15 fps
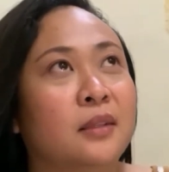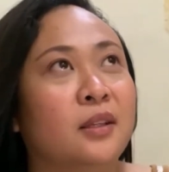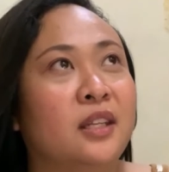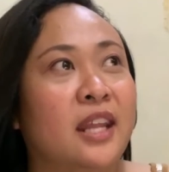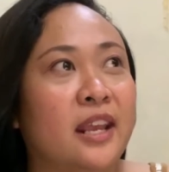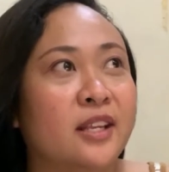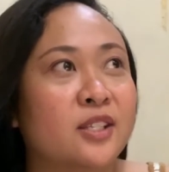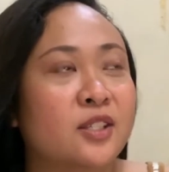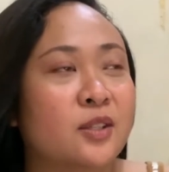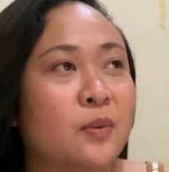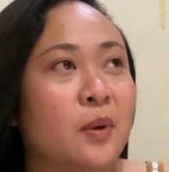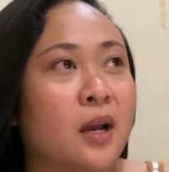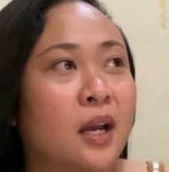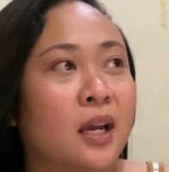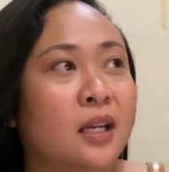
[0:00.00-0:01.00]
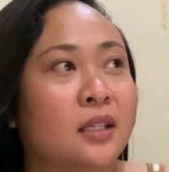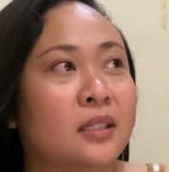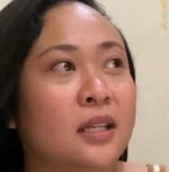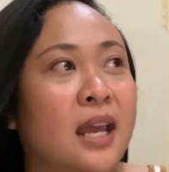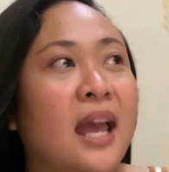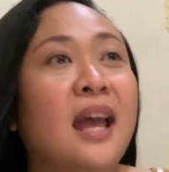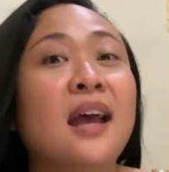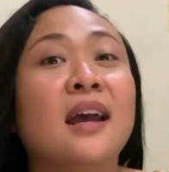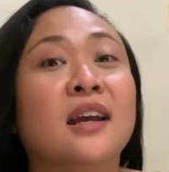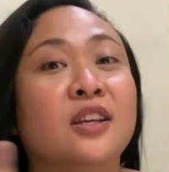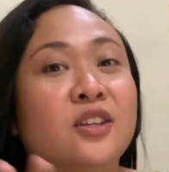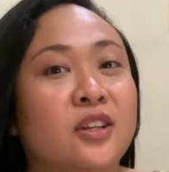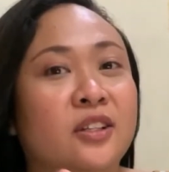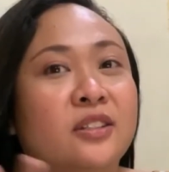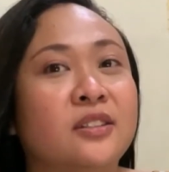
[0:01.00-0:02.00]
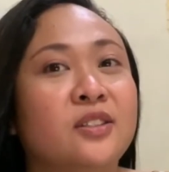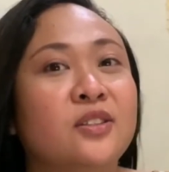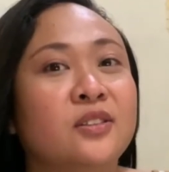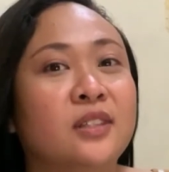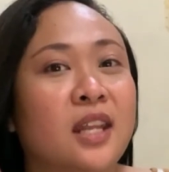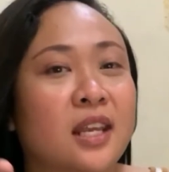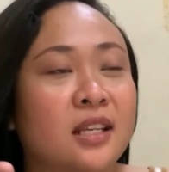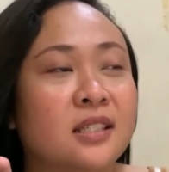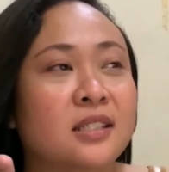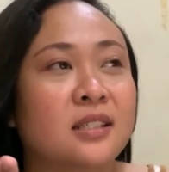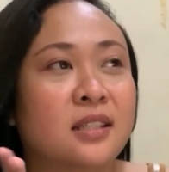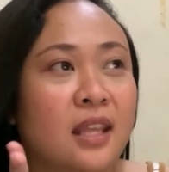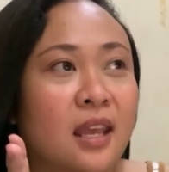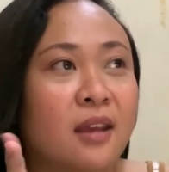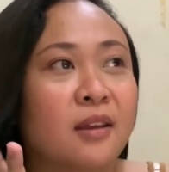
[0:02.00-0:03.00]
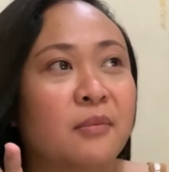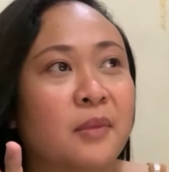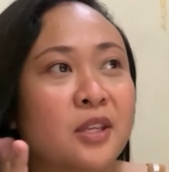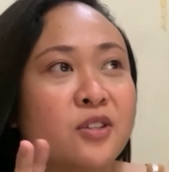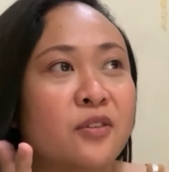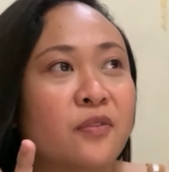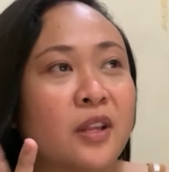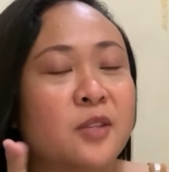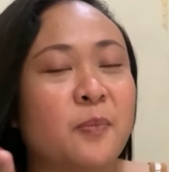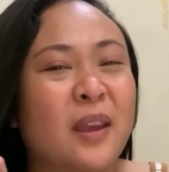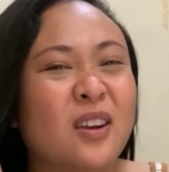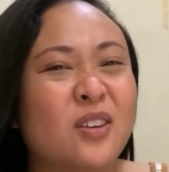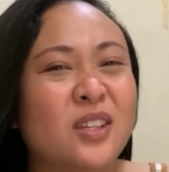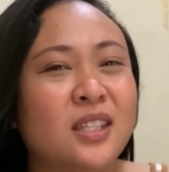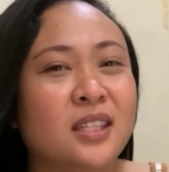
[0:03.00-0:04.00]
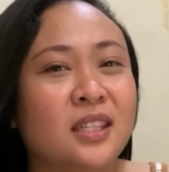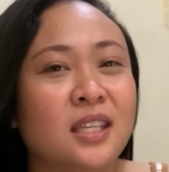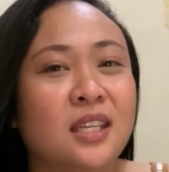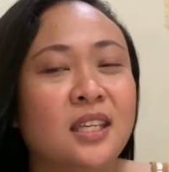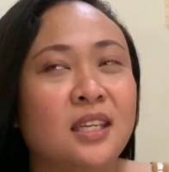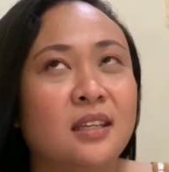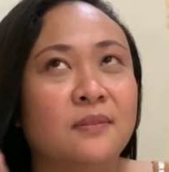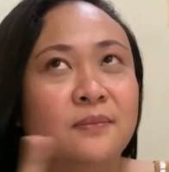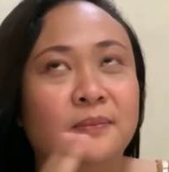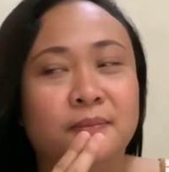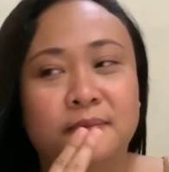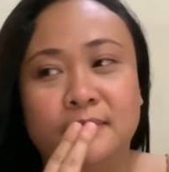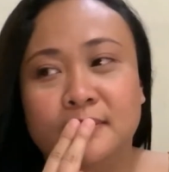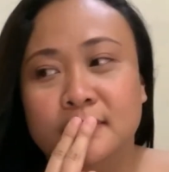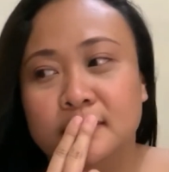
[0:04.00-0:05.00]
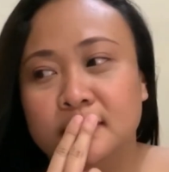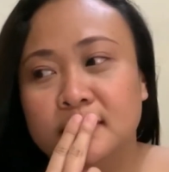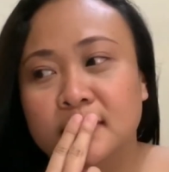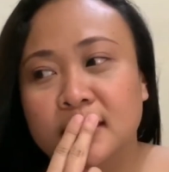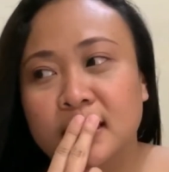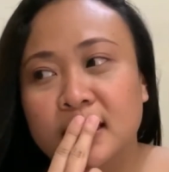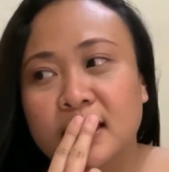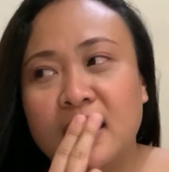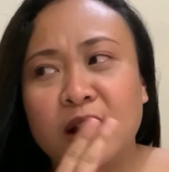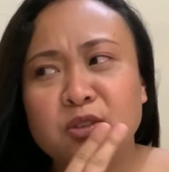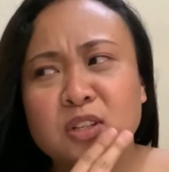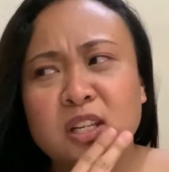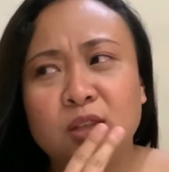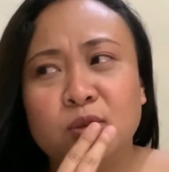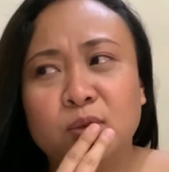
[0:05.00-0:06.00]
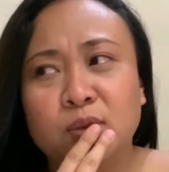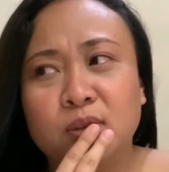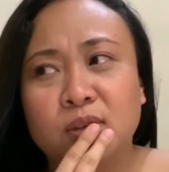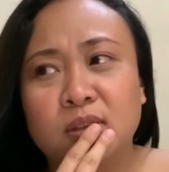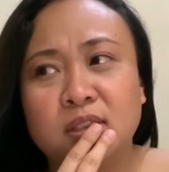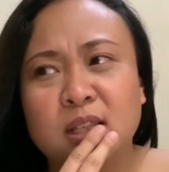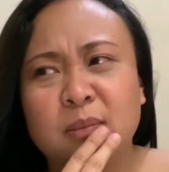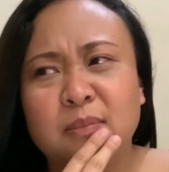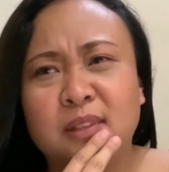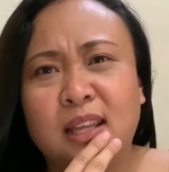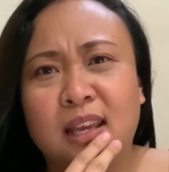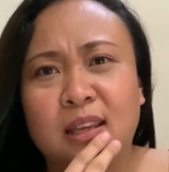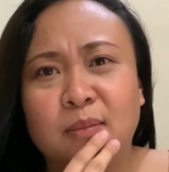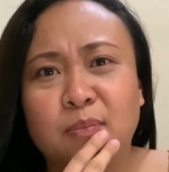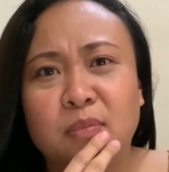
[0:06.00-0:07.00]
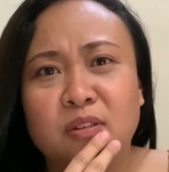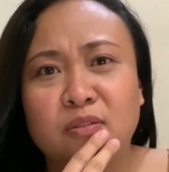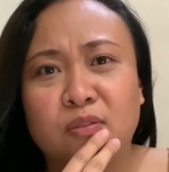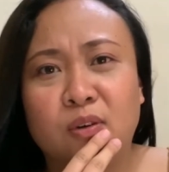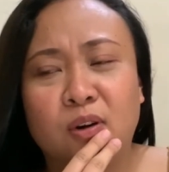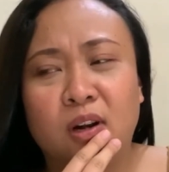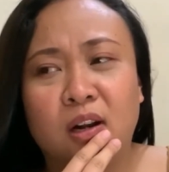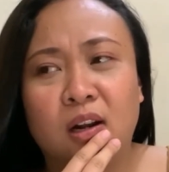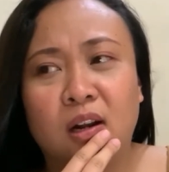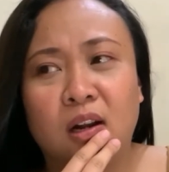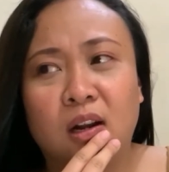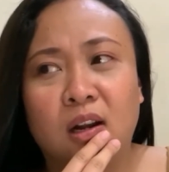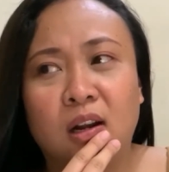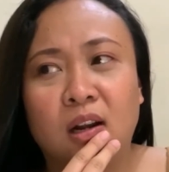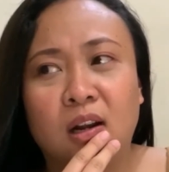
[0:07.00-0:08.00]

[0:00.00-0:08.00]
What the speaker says: Yung next one, ayun, yung next, yeah, medyo friends. Pero hindi, actually took some time before